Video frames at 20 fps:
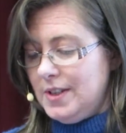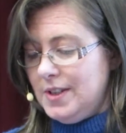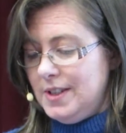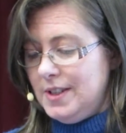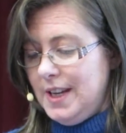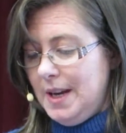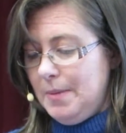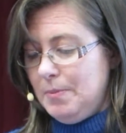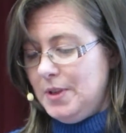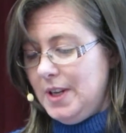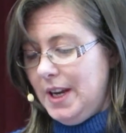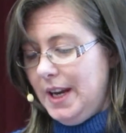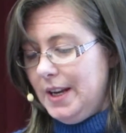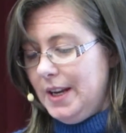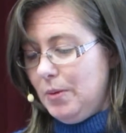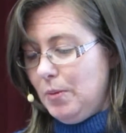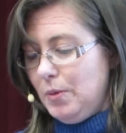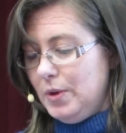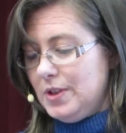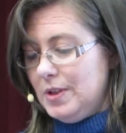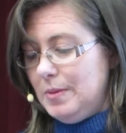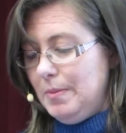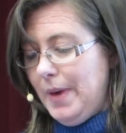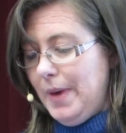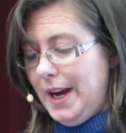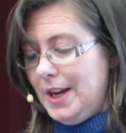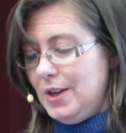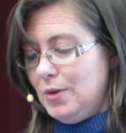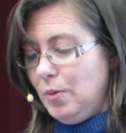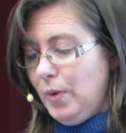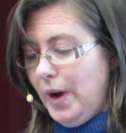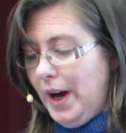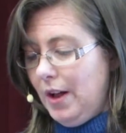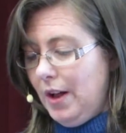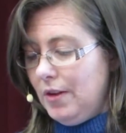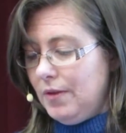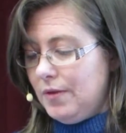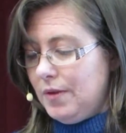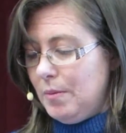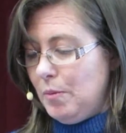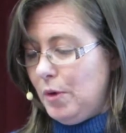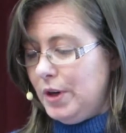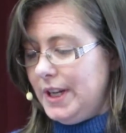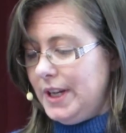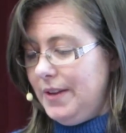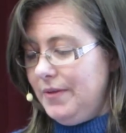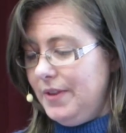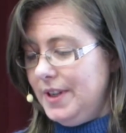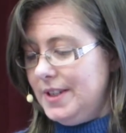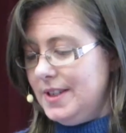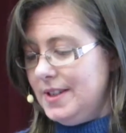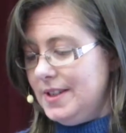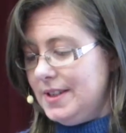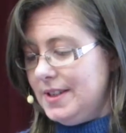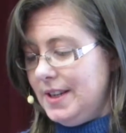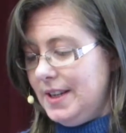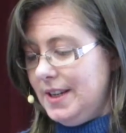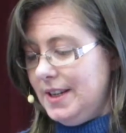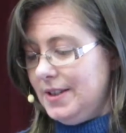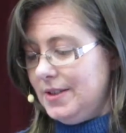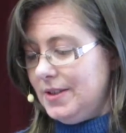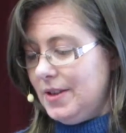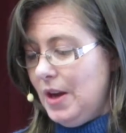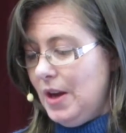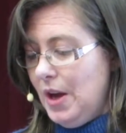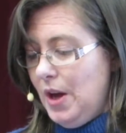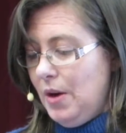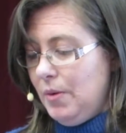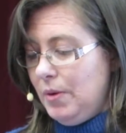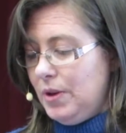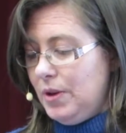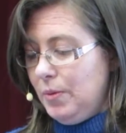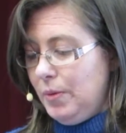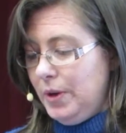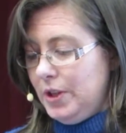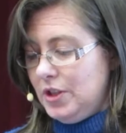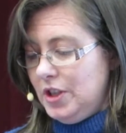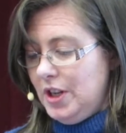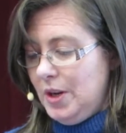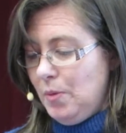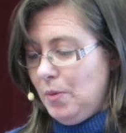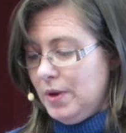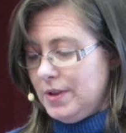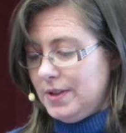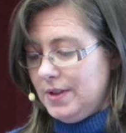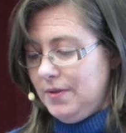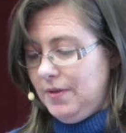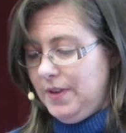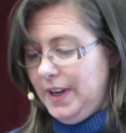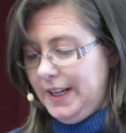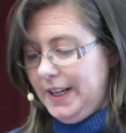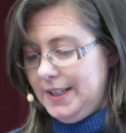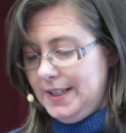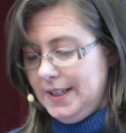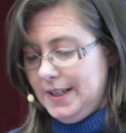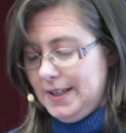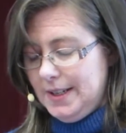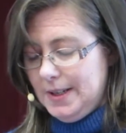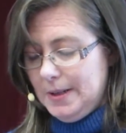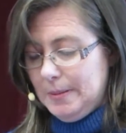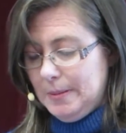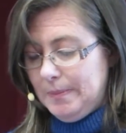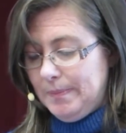stepped in was made well from whatever disease with which he was afflicted.